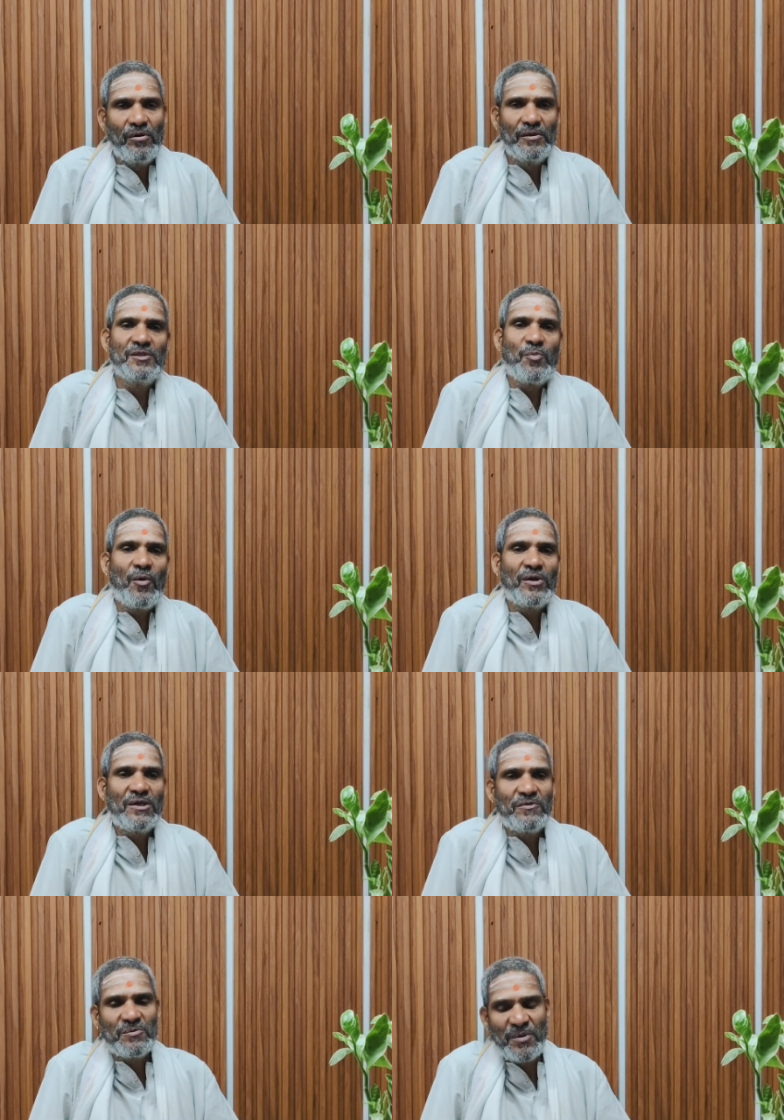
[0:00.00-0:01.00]
This
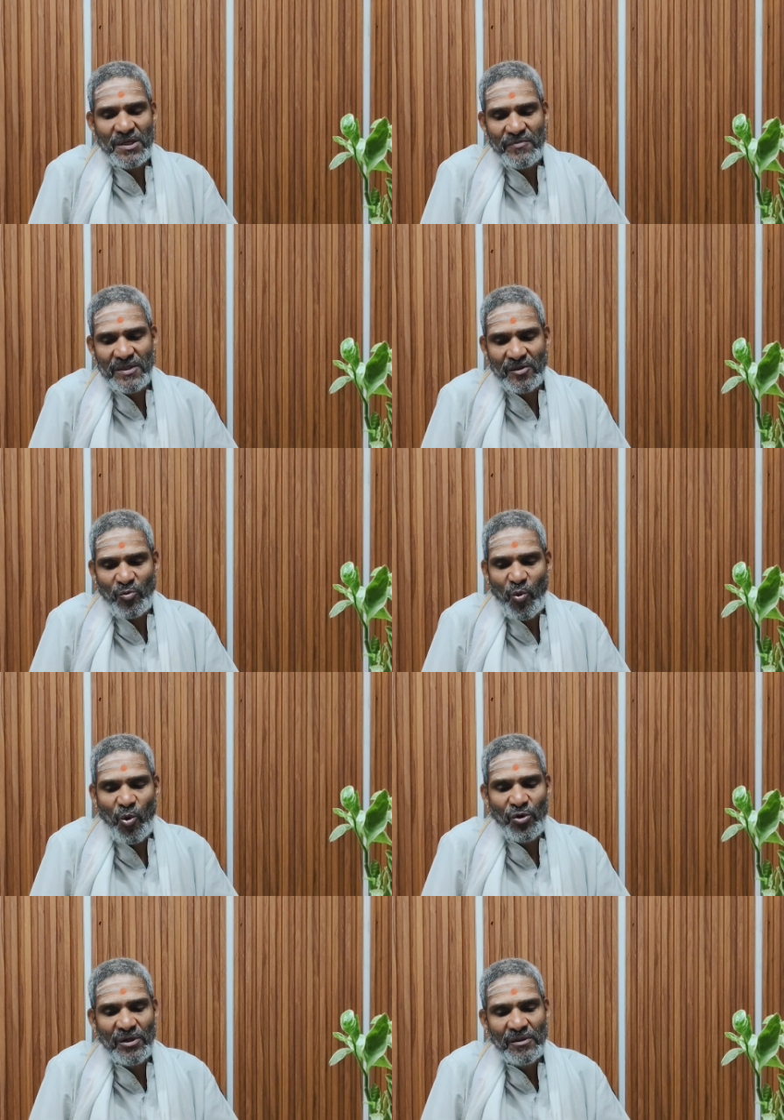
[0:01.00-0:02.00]
boundary was built with
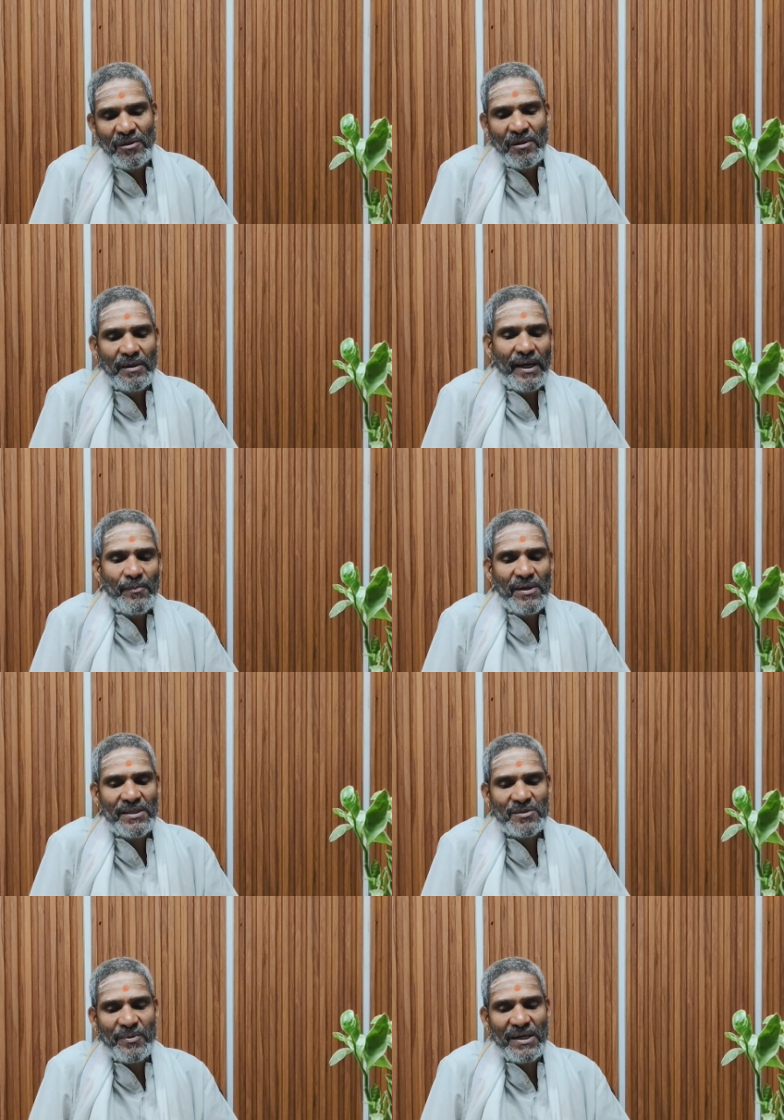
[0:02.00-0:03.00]
gold,
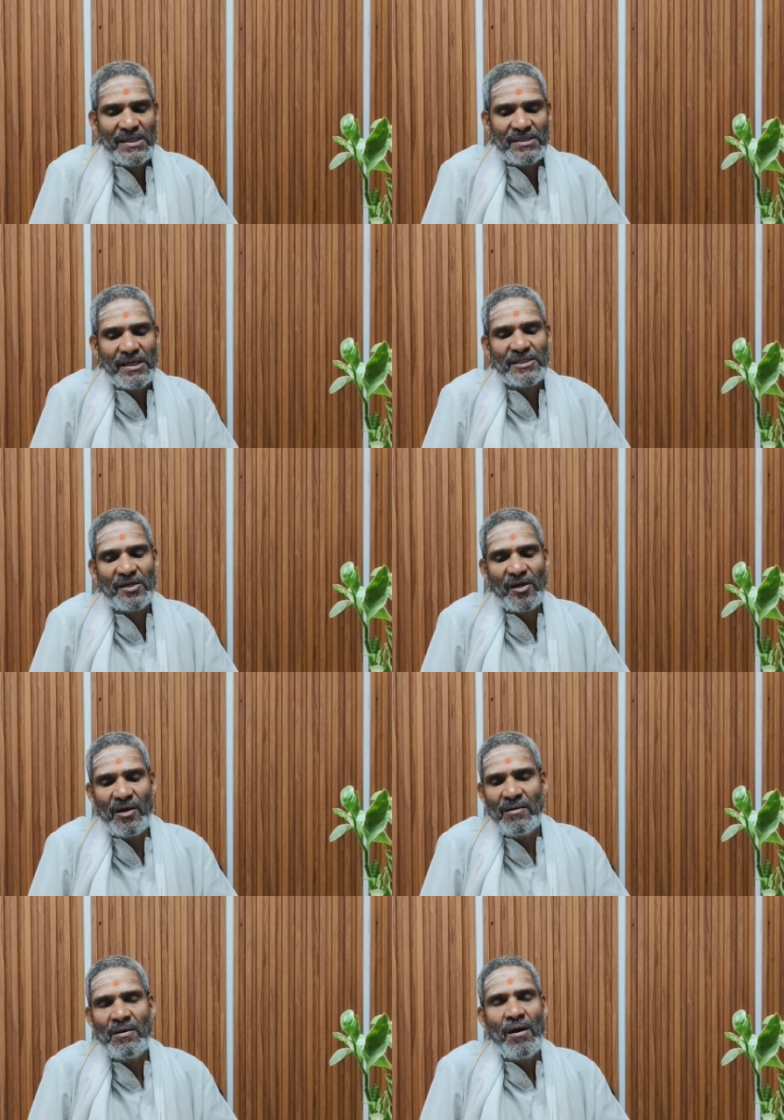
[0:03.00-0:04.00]
diamonds, pearls,
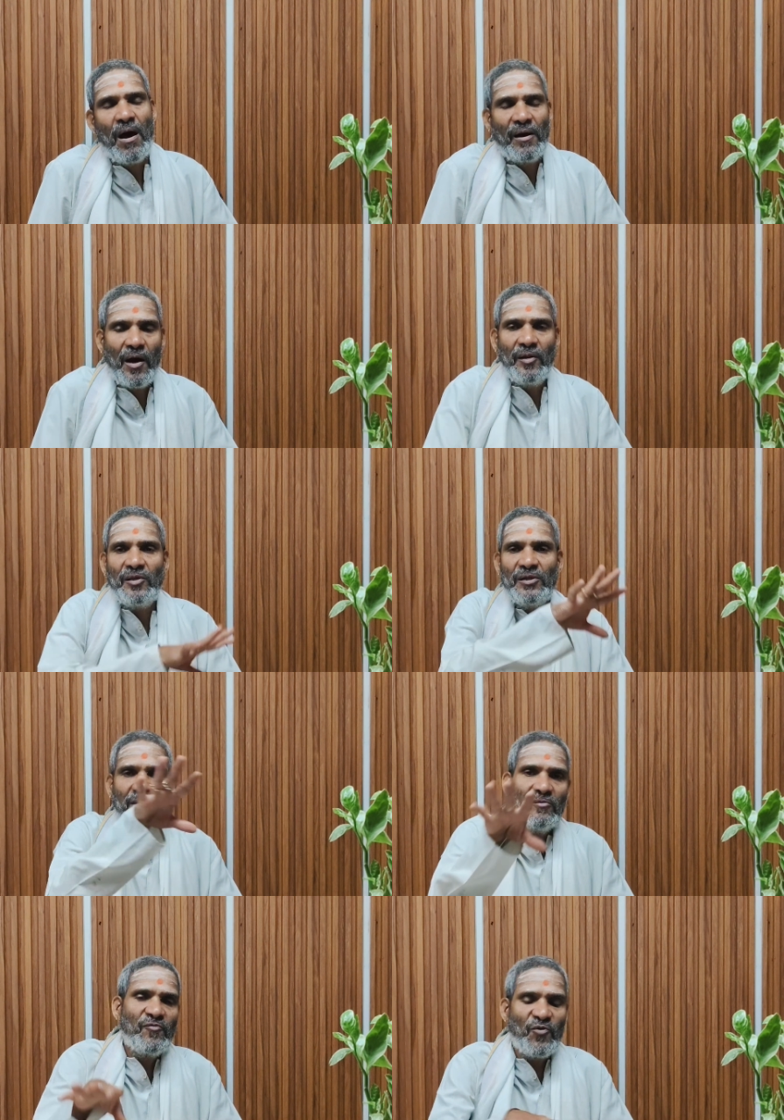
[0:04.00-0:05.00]
etc. on all
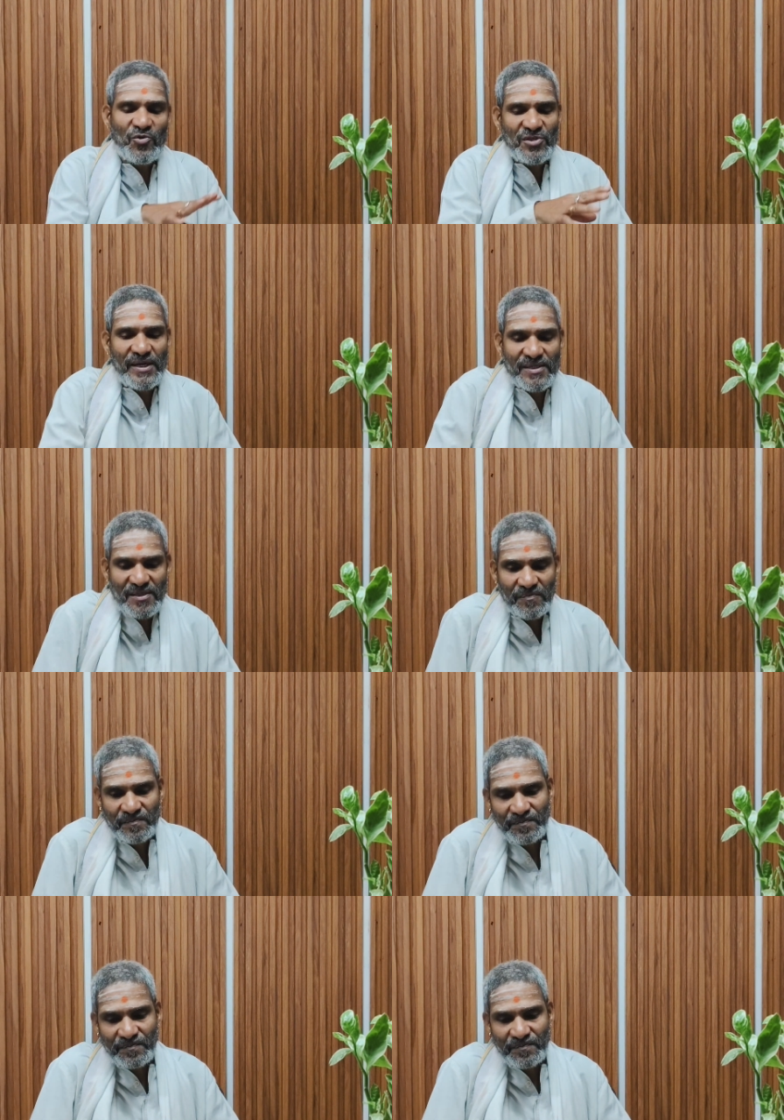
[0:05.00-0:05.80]
the four sides.